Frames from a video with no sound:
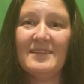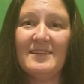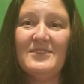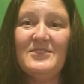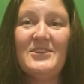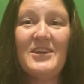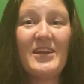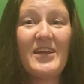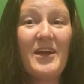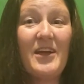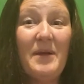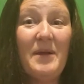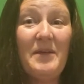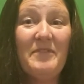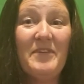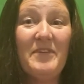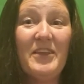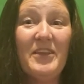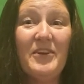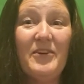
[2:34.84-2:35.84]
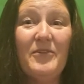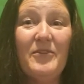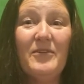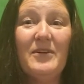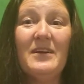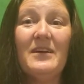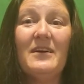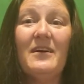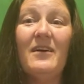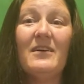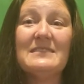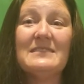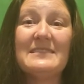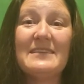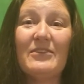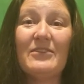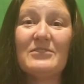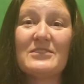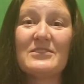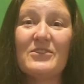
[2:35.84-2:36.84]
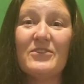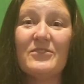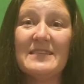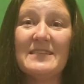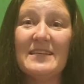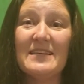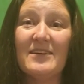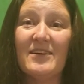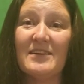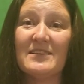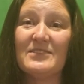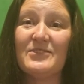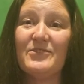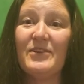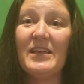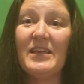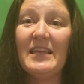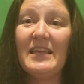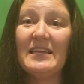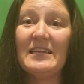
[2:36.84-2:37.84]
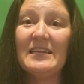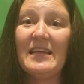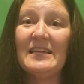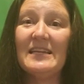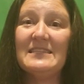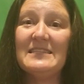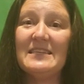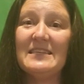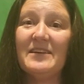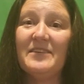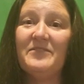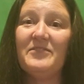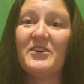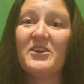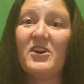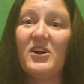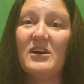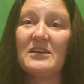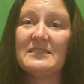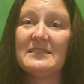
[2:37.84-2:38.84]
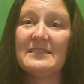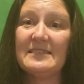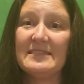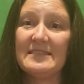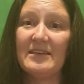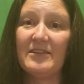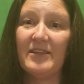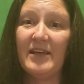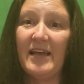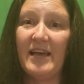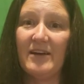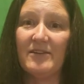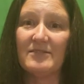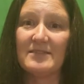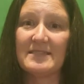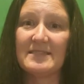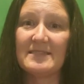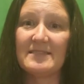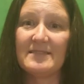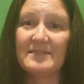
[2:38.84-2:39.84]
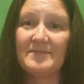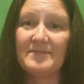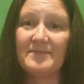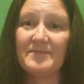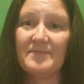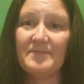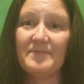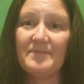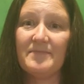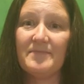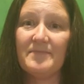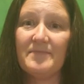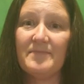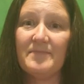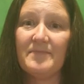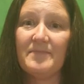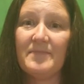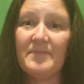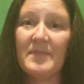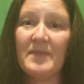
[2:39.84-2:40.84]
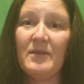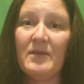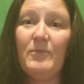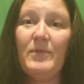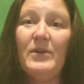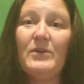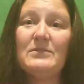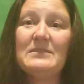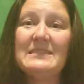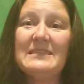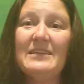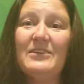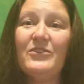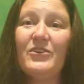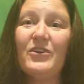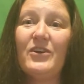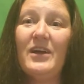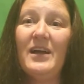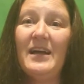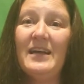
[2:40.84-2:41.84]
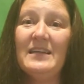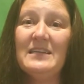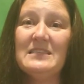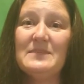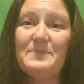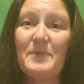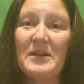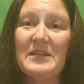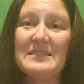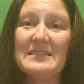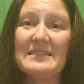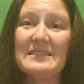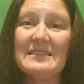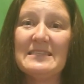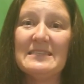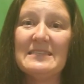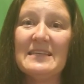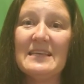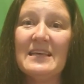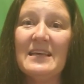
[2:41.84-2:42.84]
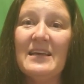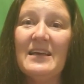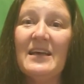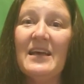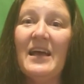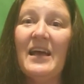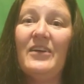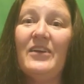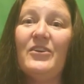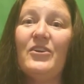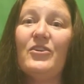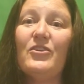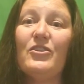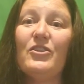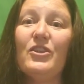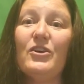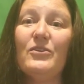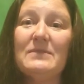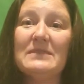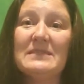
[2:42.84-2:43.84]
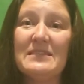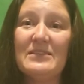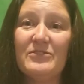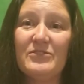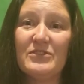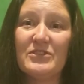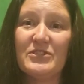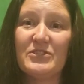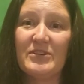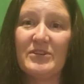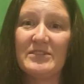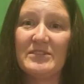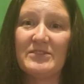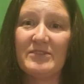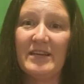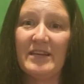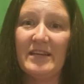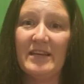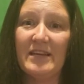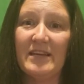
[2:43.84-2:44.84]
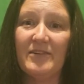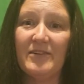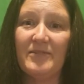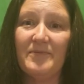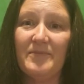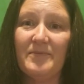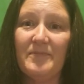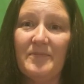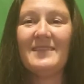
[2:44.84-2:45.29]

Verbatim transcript: Check out my video on seller's closing costs so you can get an idea of the cost to sell a house. We are seeing our highest prices and our lowest interest rates right now.